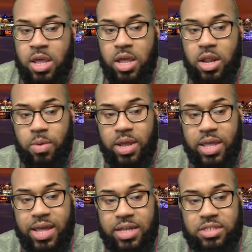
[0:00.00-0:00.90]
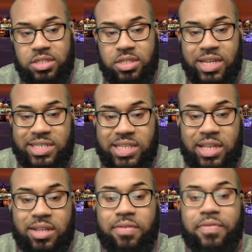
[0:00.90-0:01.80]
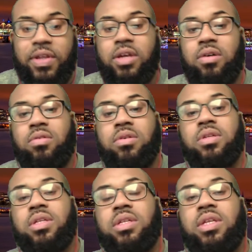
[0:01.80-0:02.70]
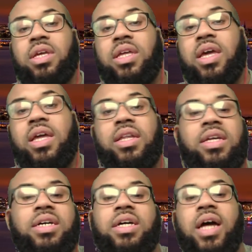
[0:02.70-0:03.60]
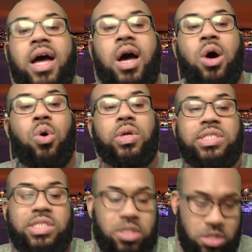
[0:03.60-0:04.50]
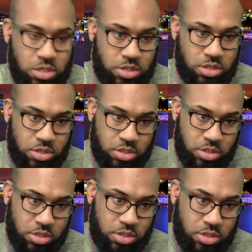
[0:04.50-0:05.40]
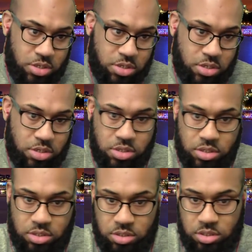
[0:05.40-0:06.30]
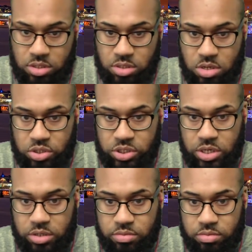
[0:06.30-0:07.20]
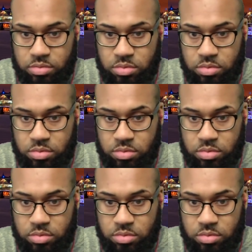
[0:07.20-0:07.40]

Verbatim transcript: Anyway, guys, that's the end of the video. King Kane, Oats. Oh shit.